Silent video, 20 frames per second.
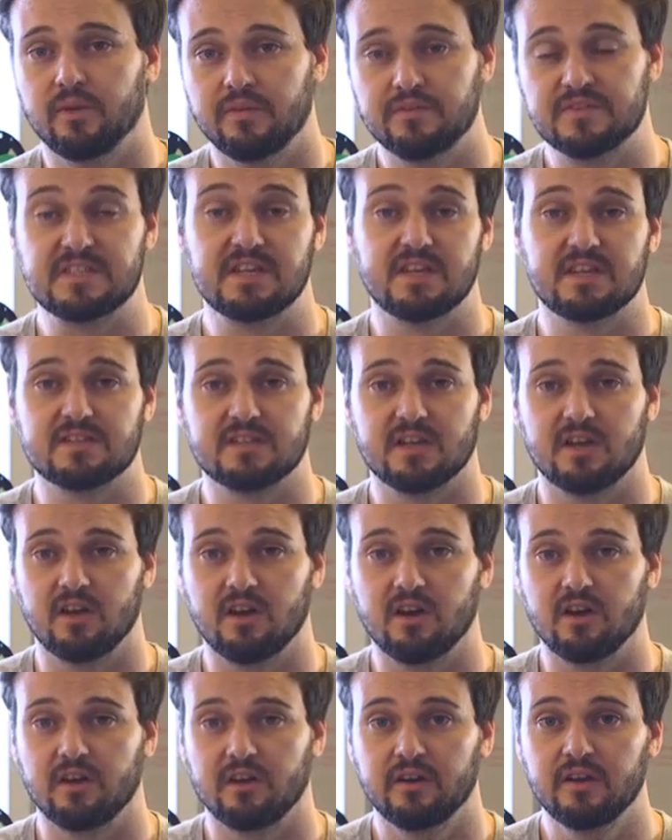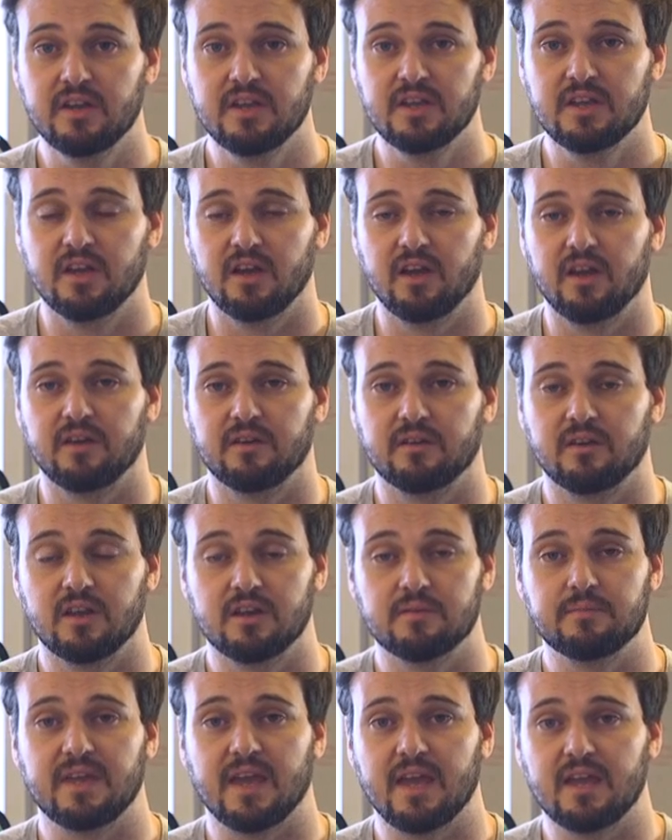with CSIR and
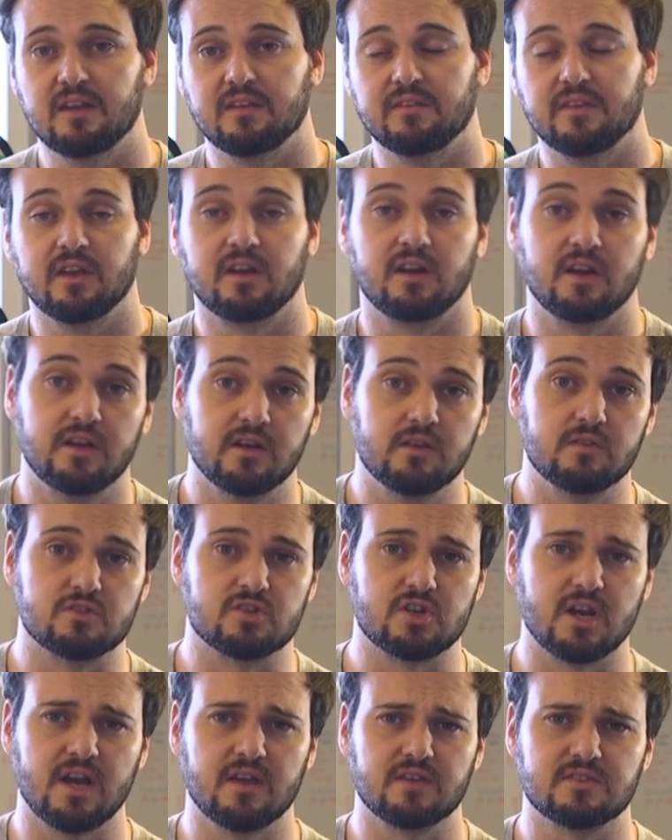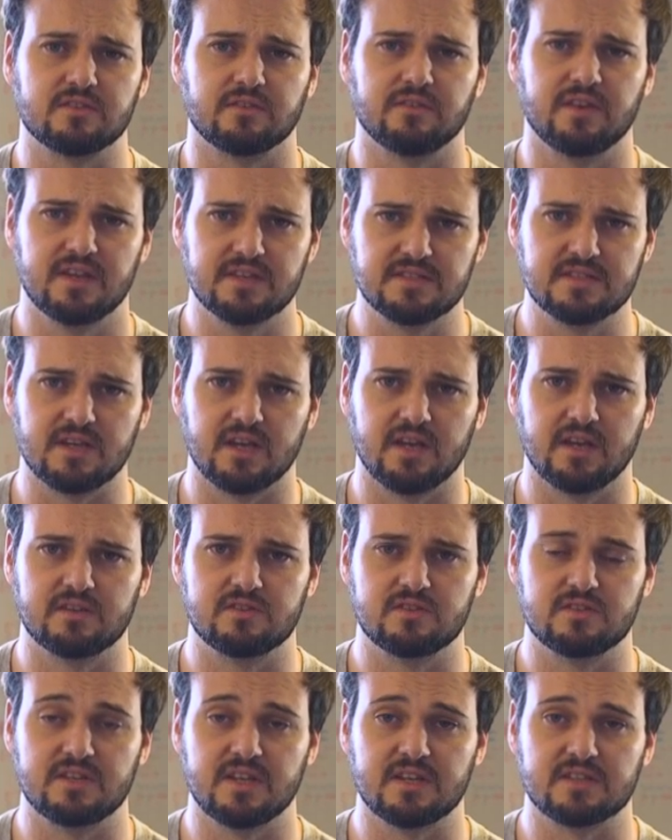going to be heading their clinical trials on their side
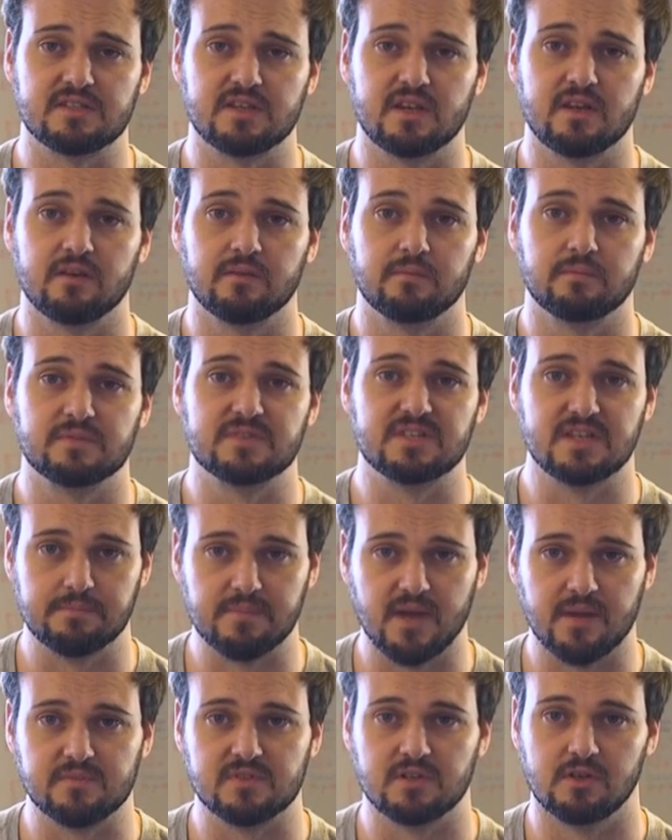to test their CPAP